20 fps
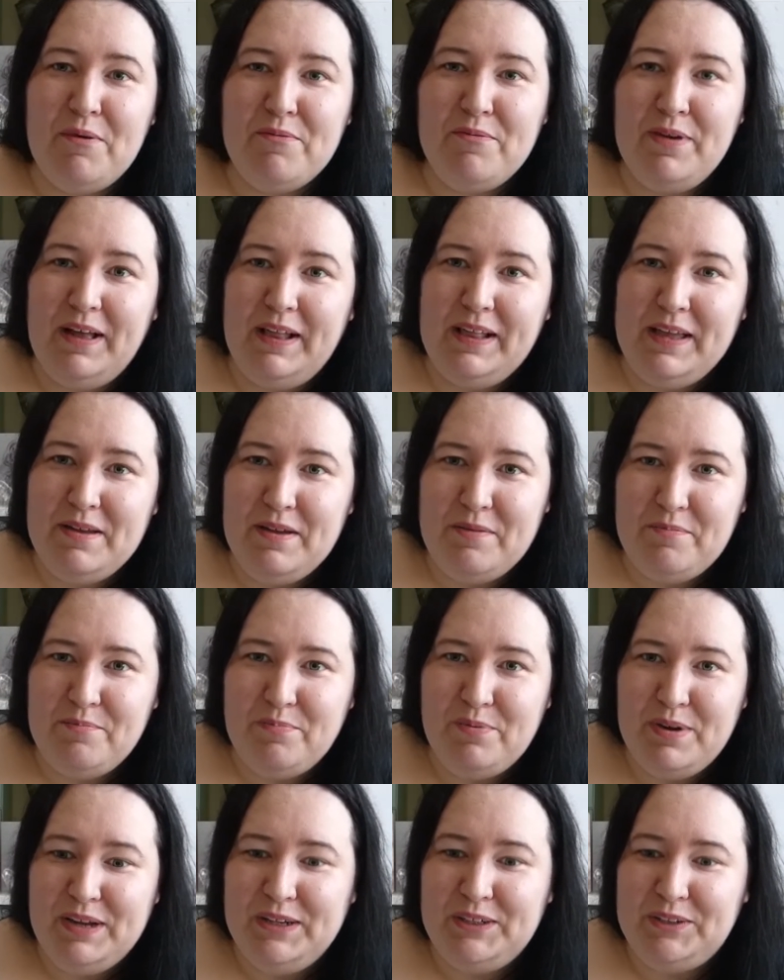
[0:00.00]
It really
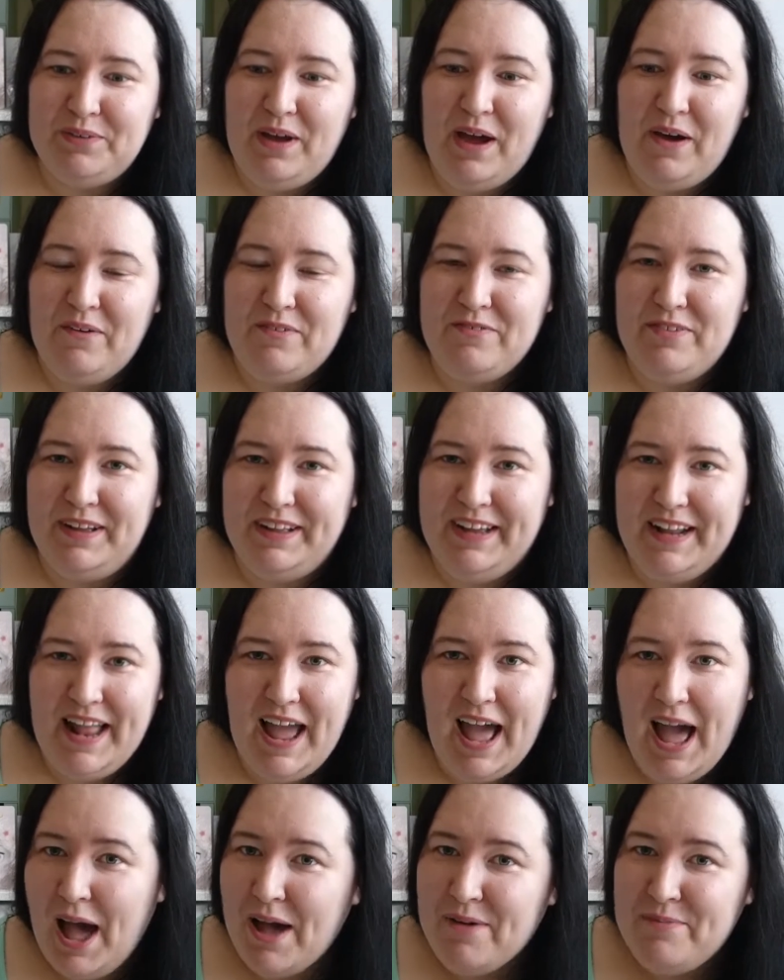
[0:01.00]
brings you out
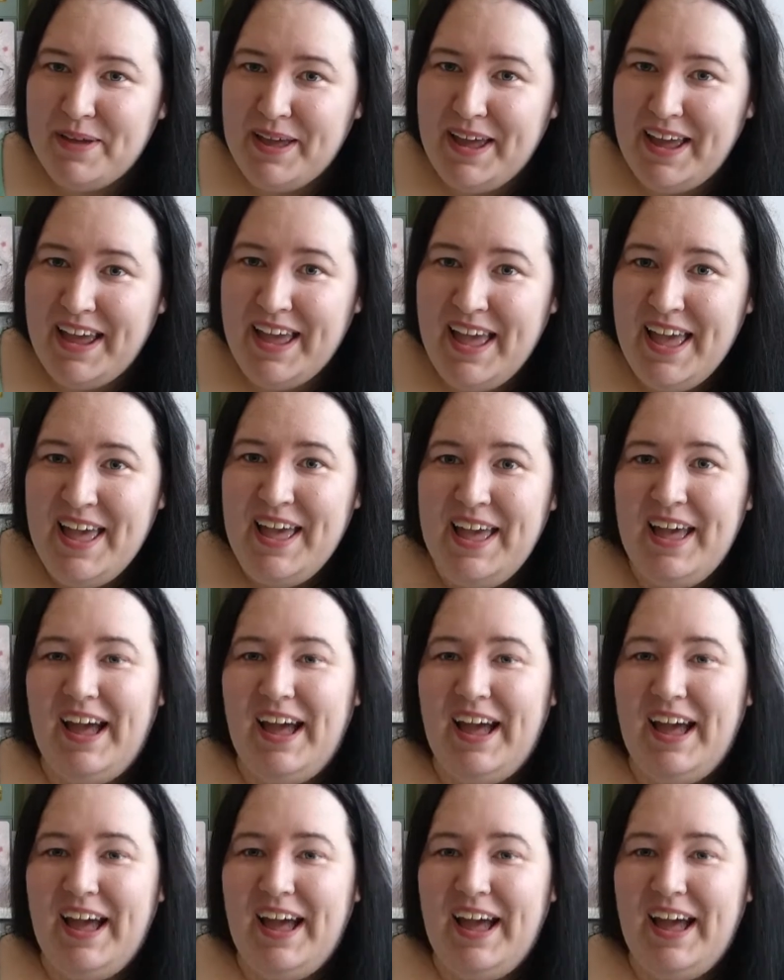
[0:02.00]
feeling happy.